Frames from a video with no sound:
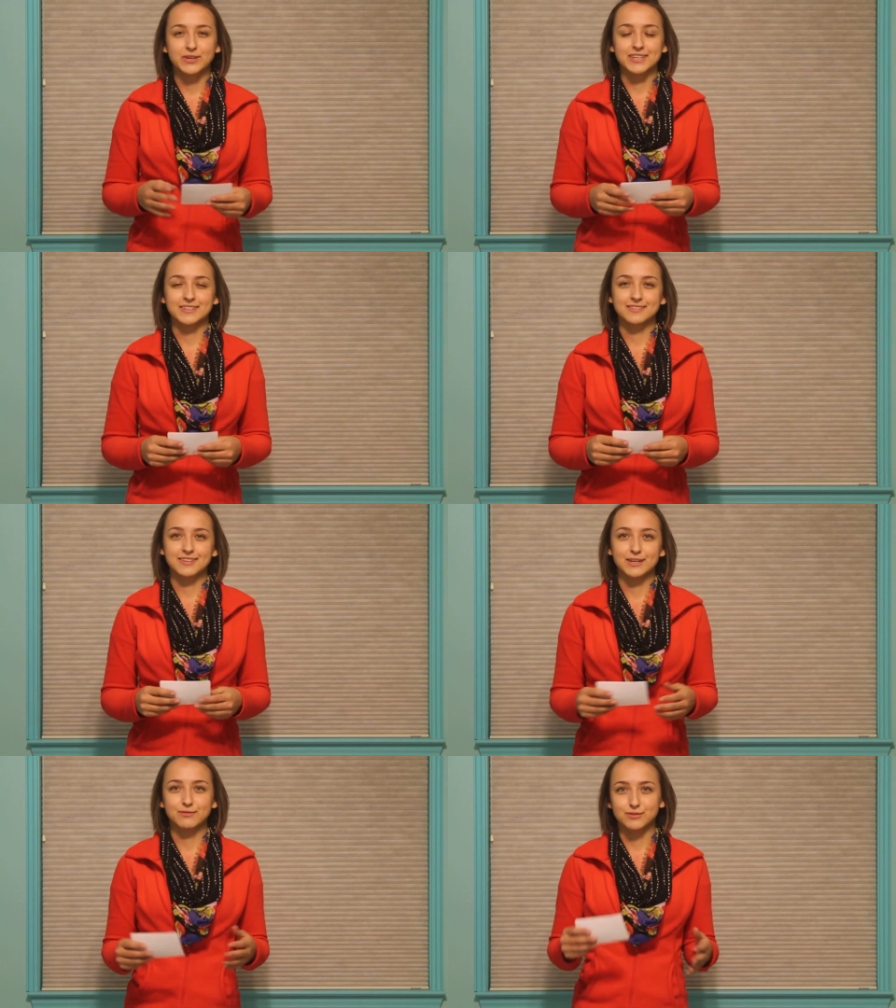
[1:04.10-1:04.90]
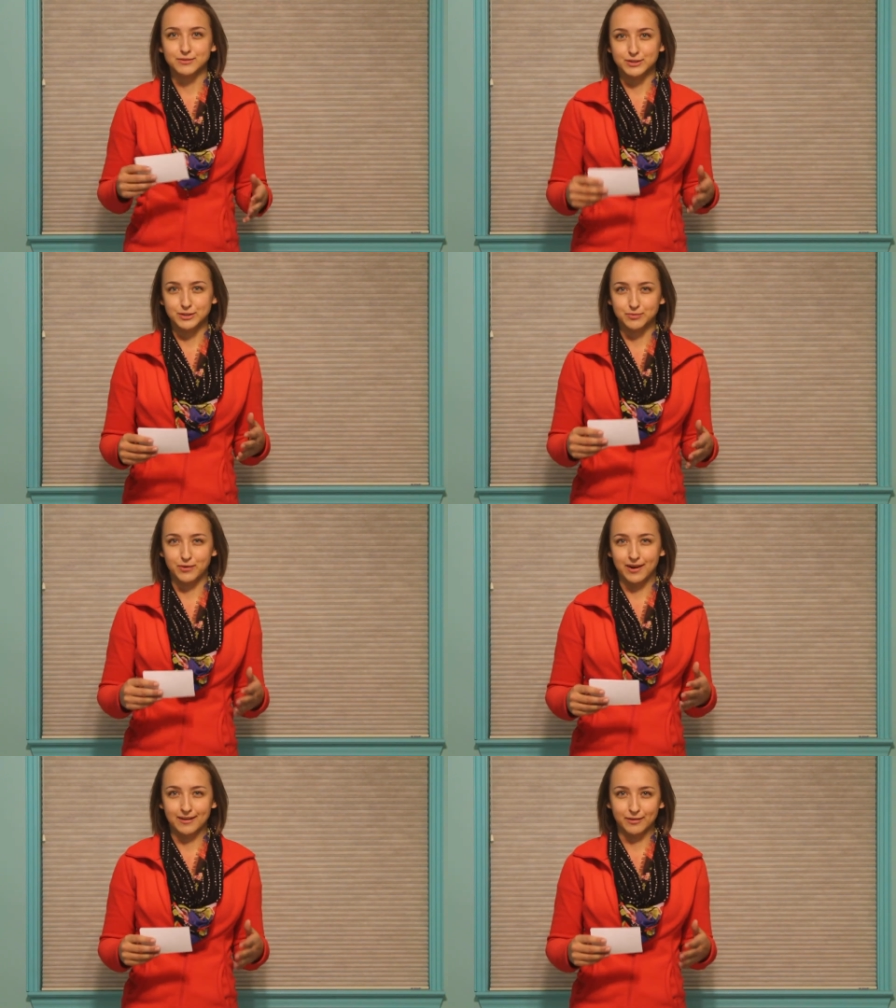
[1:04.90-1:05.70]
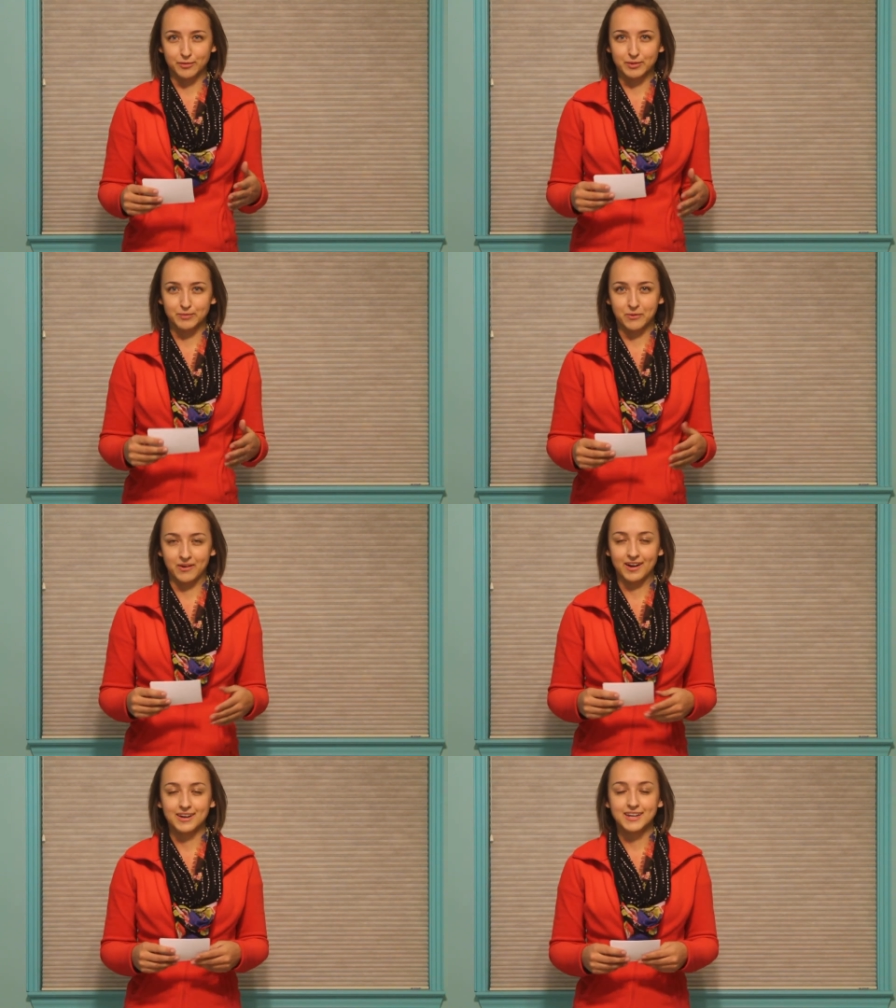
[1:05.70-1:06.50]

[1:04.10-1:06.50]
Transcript: and influence your brain a little bit more.